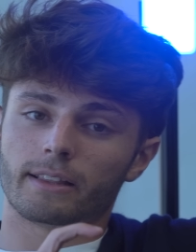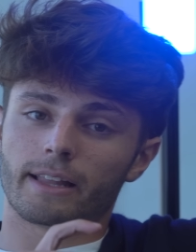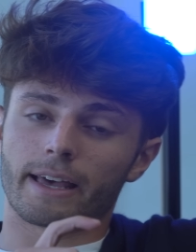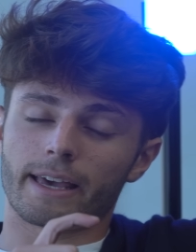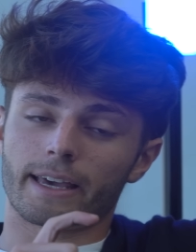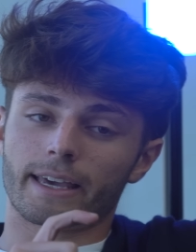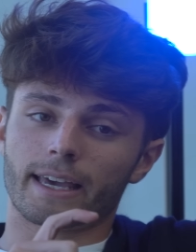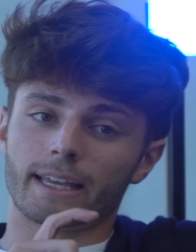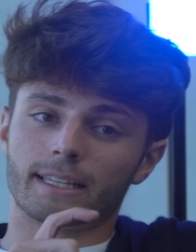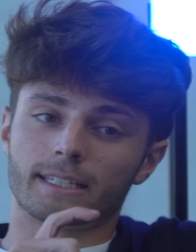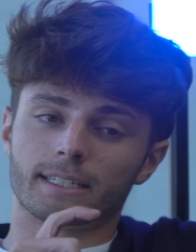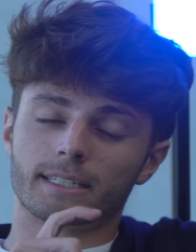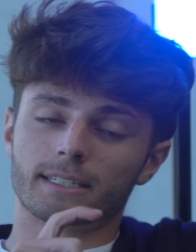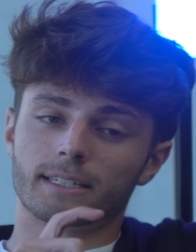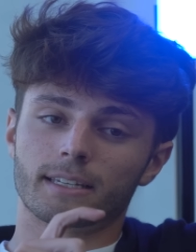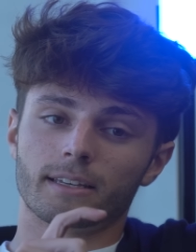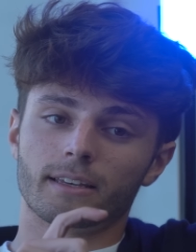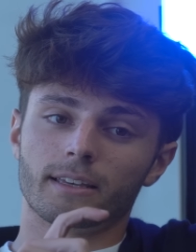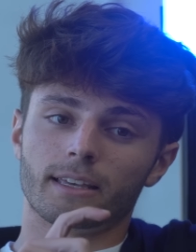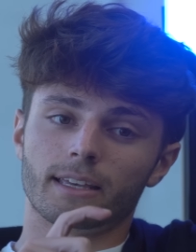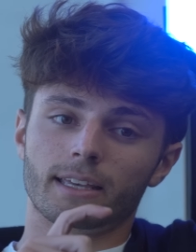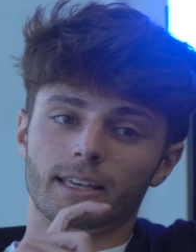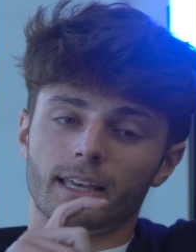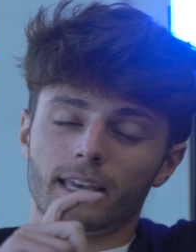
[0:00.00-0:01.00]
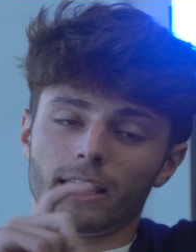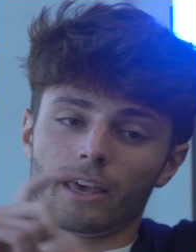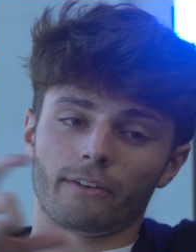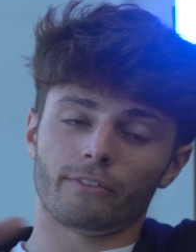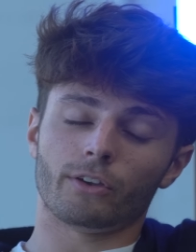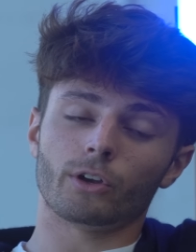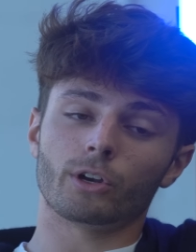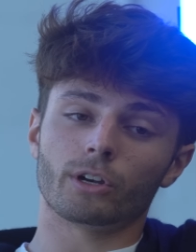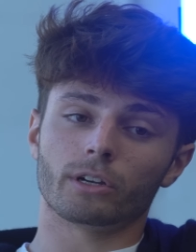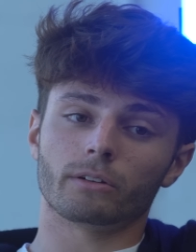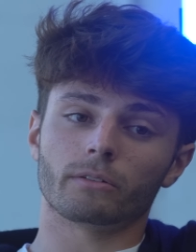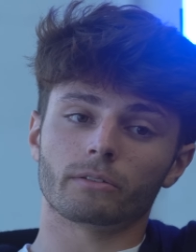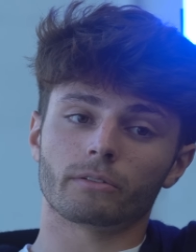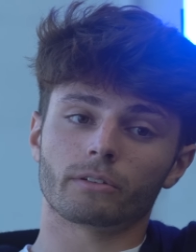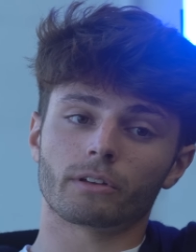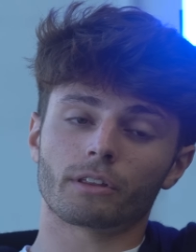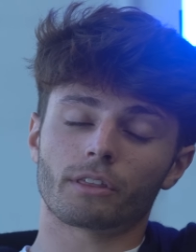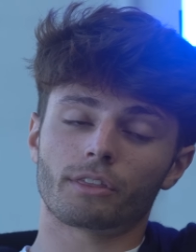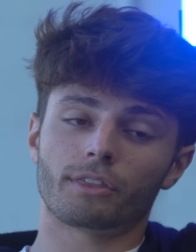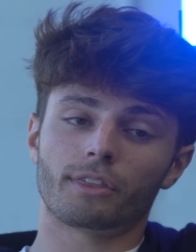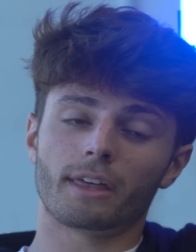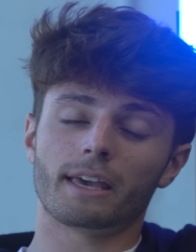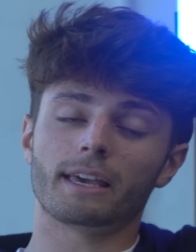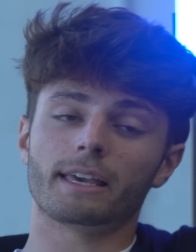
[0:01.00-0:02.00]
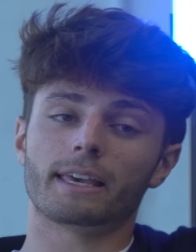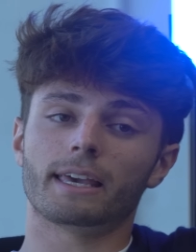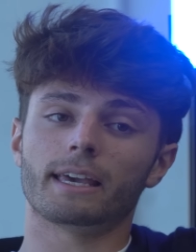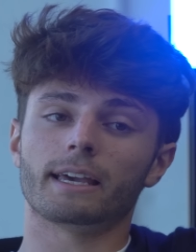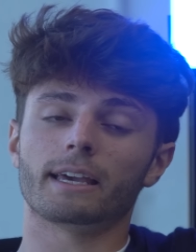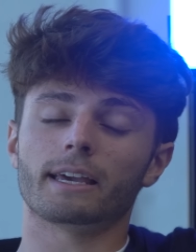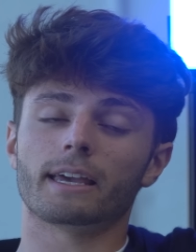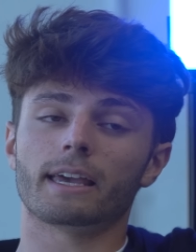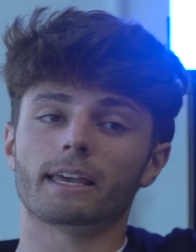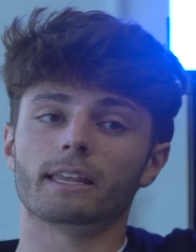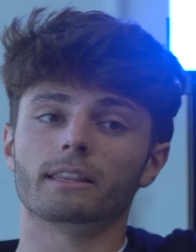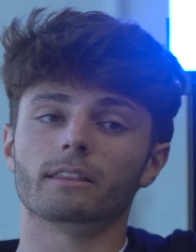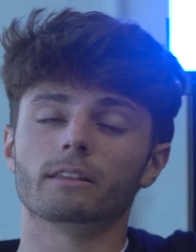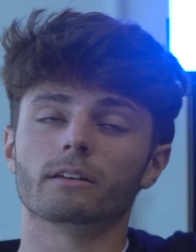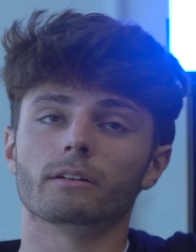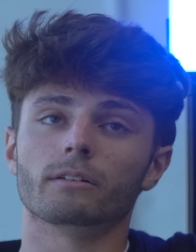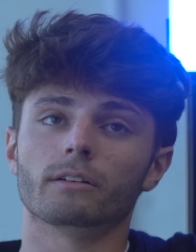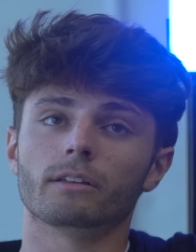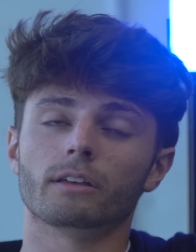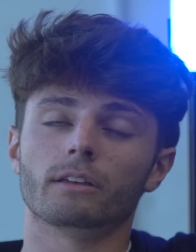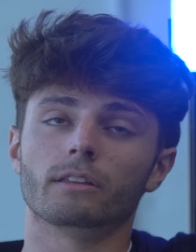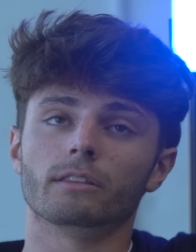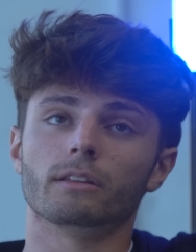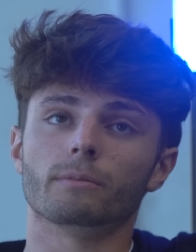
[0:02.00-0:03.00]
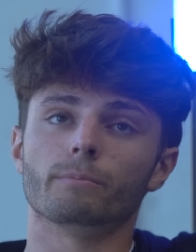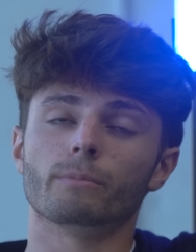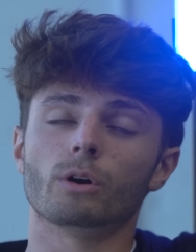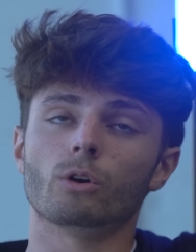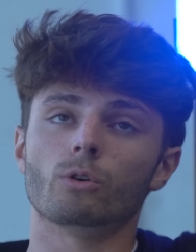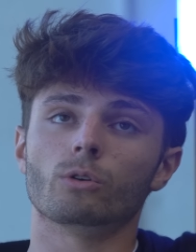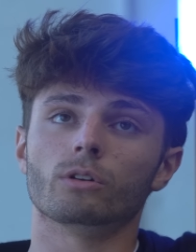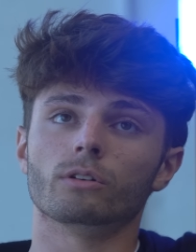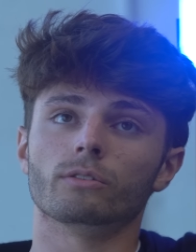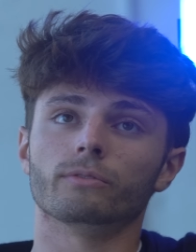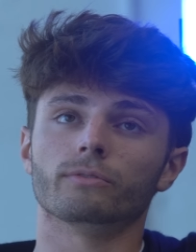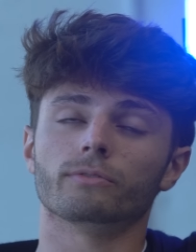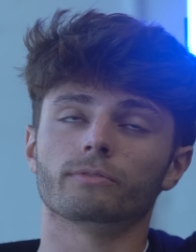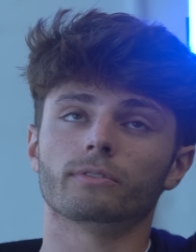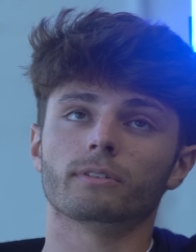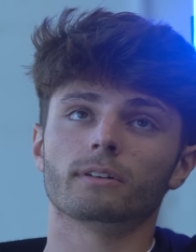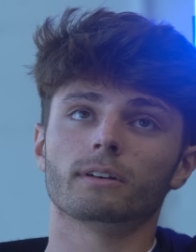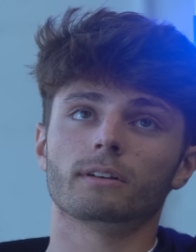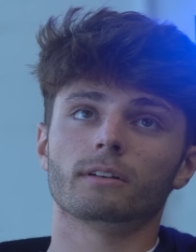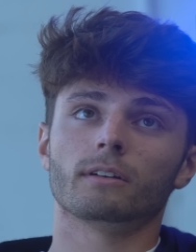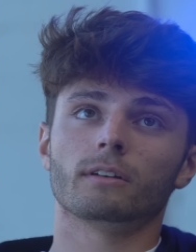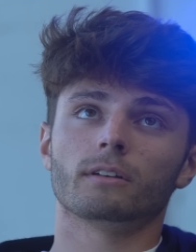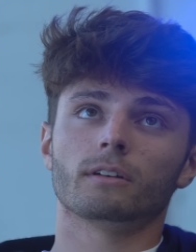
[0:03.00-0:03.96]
like it's, if you're thinking in the, in the mode of